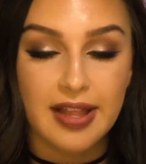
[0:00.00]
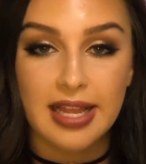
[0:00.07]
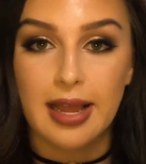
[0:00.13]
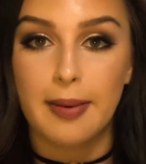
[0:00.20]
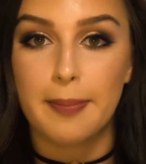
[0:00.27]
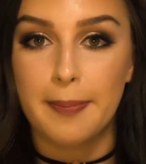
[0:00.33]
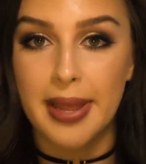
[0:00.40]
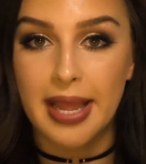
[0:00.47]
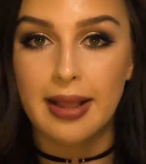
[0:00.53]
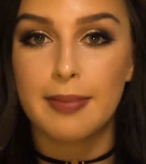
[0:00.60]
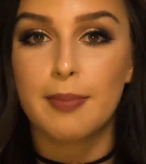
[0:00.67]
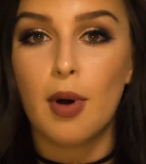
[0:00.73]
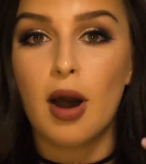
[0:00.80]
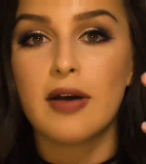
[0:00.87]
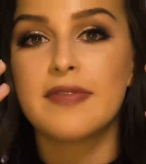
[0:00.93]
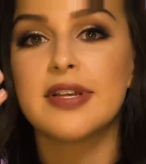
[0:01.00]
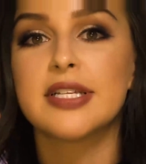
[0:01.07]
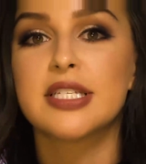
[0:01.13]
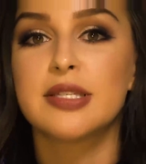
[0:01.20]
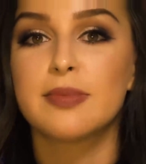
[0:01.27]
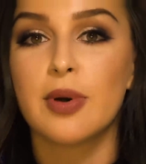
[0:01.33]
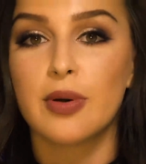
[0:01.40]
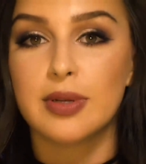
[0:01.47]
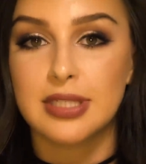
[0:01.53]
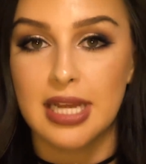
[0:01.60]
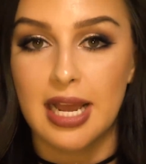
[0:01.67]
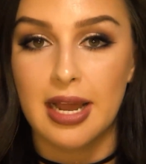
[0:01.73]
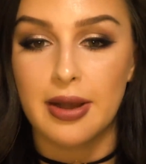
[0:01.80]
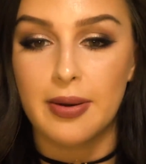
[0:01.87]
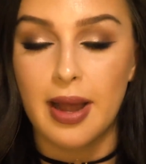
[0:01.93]
like a pink mauve smoked
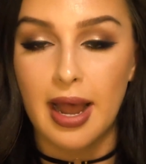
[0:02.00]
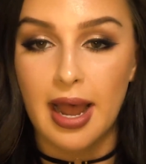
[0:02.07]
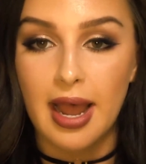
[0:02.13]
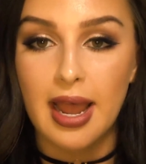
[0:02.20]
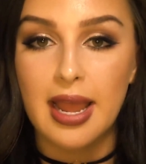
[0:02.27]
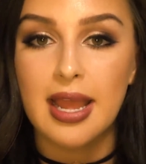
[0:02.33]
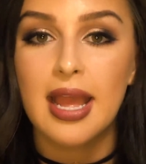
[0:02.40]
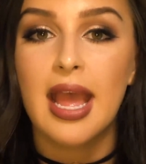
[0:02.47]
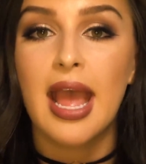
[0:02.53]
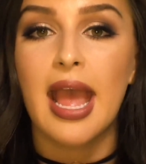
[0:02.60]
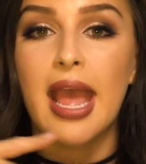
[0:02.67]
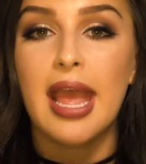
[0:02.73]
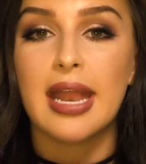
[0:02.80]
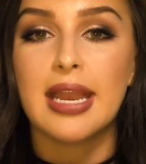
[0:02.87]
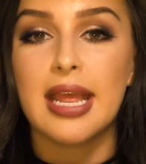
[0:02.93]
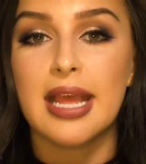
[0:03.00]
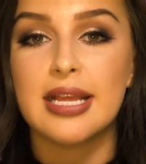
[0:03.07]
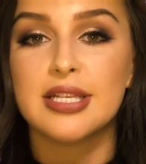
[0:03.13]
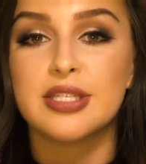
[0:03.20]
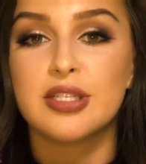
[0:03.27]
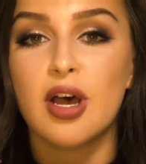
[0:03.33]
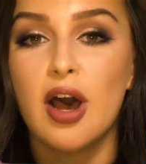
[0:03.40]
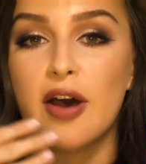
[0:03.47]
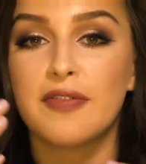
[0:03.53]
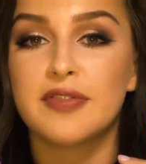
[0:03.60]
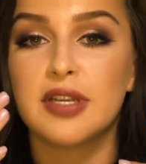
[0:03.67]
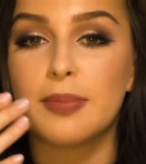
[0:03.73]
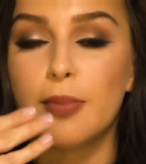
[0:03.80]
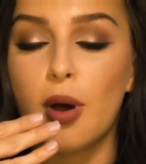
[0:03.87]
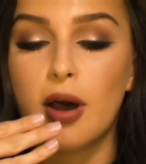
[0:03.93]
out eye and a soft
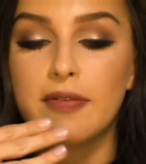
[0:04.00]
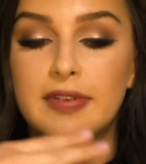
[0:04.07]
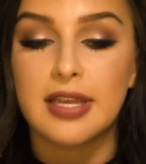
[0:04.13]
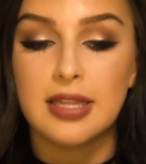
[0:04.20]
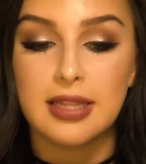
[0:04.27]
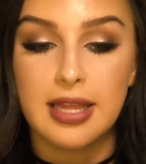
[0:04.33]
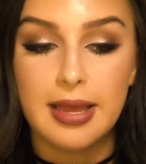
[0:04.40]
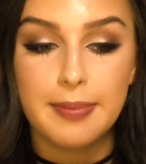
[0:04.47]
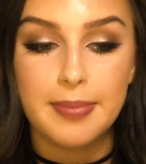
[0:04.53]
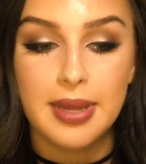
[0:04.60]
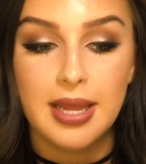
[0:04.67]
mauve lip.